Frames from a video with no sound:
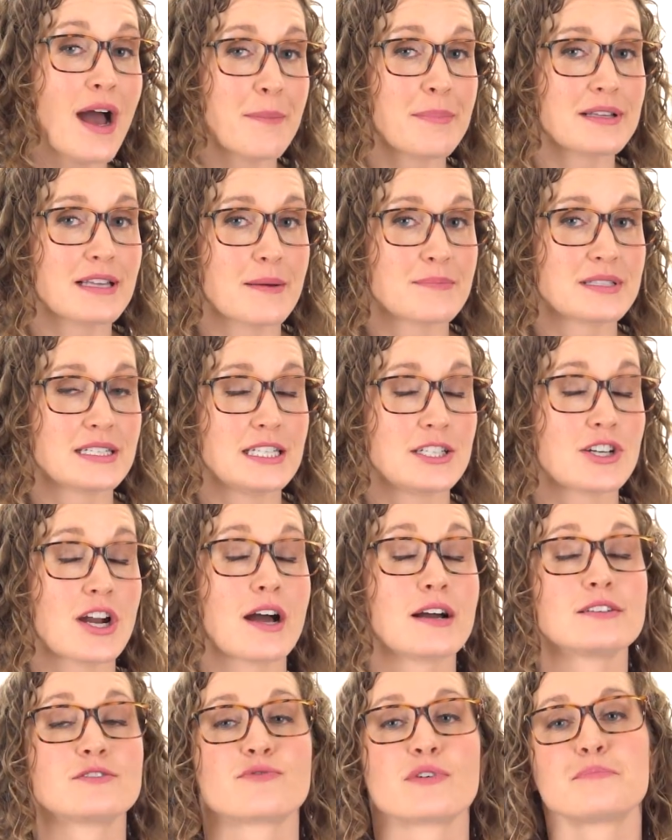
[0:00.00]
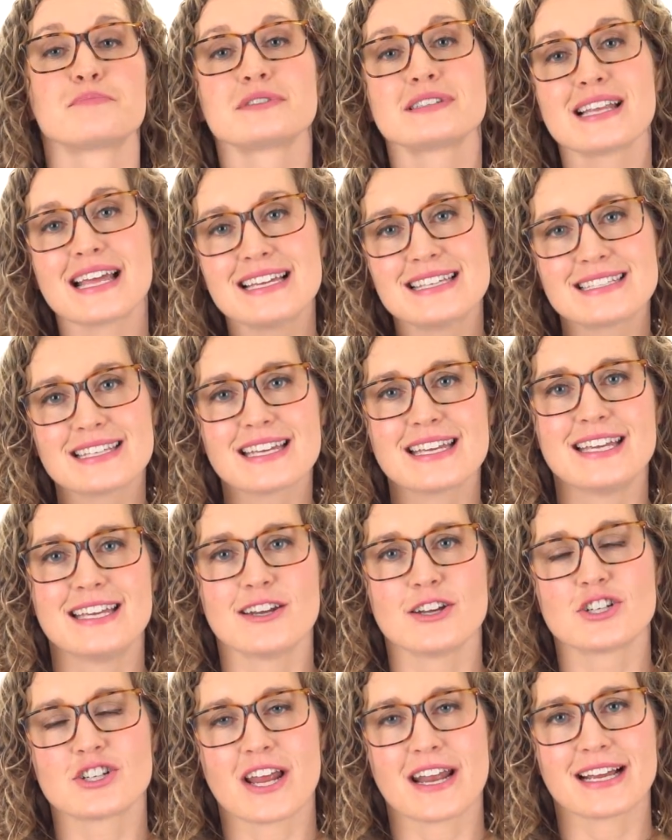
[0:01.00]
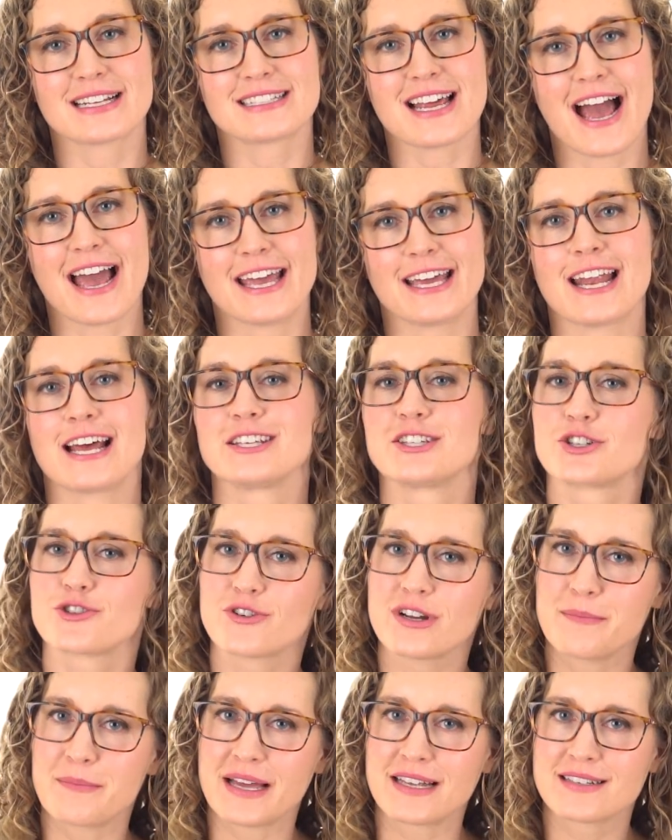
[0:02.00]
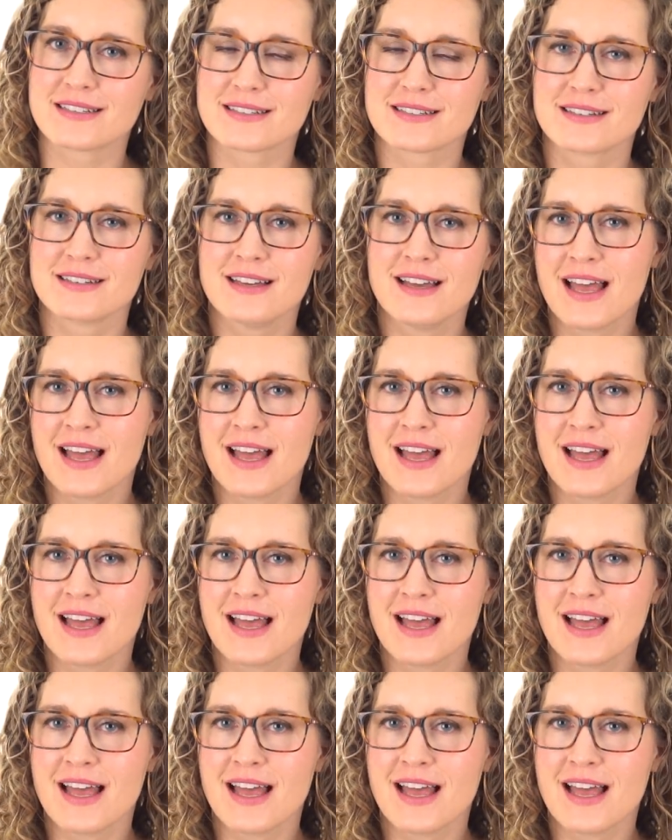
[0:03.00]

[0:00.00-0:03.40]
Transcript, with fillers: epilepsy drugs replaced the ketogenic diet as treatment.